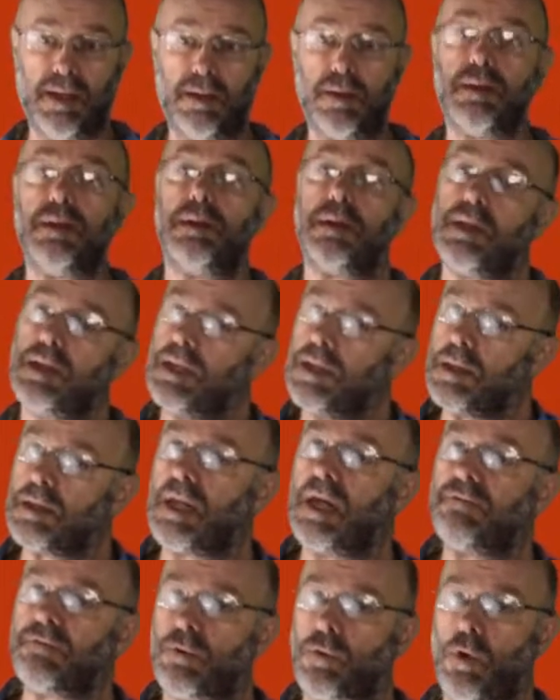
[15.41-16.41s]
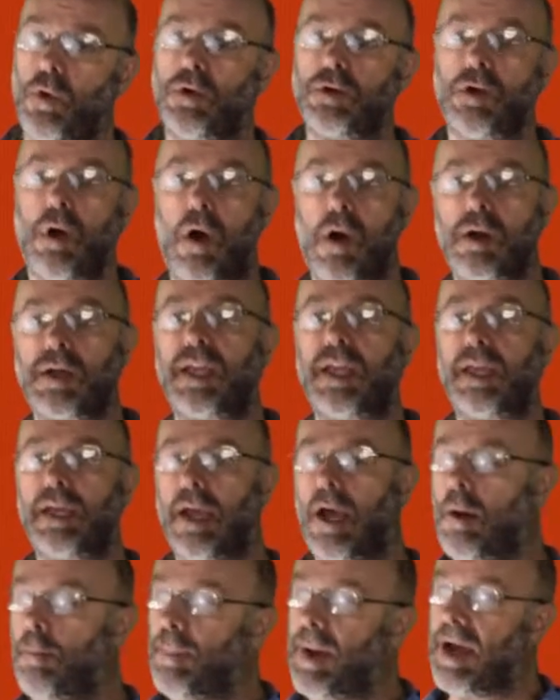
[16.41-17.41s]
Since he is, after all, talking
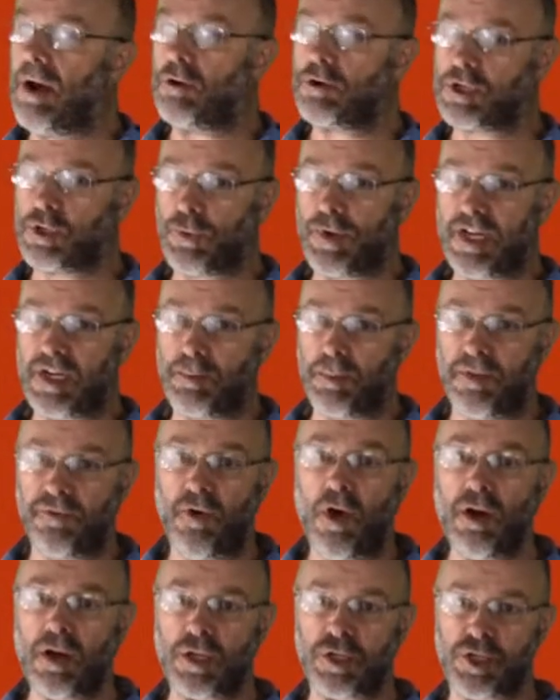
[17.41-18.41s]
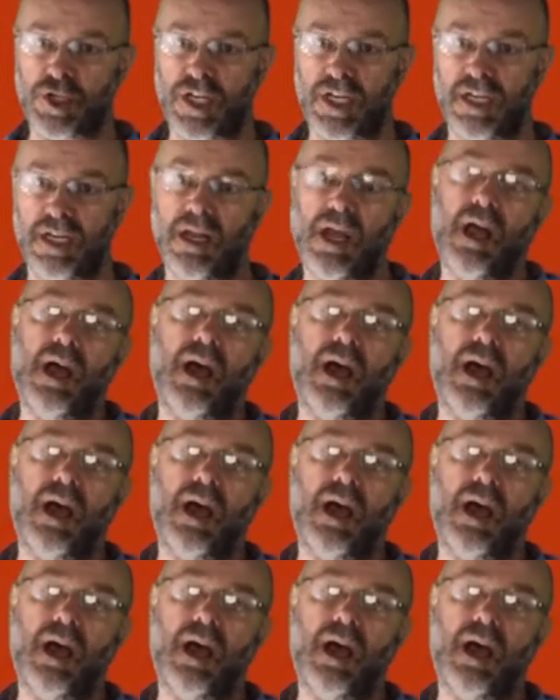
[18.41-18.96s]
about Greek mythology,